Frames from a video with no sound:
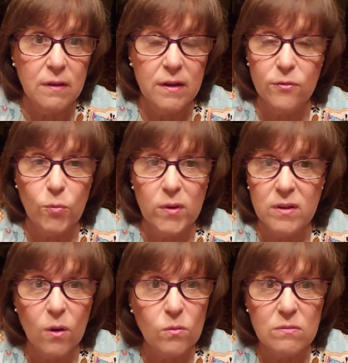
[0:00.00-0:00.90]
And if we
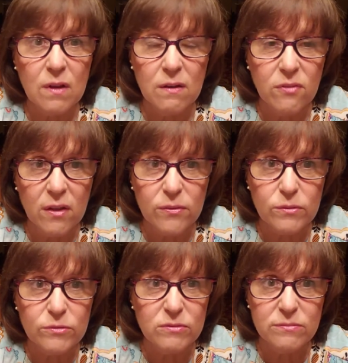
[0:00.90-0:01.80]
don't love
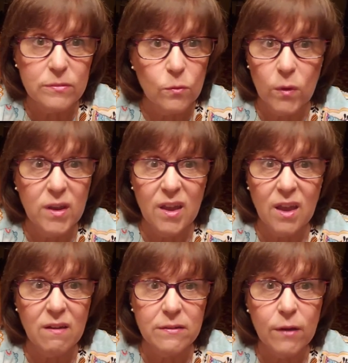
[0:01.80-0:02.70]
others, we
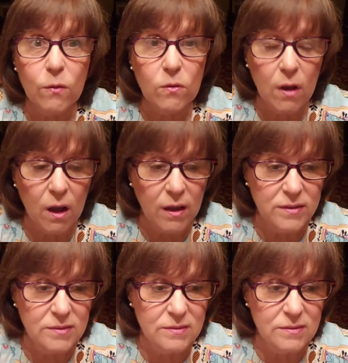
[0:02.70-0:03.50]
can't know God.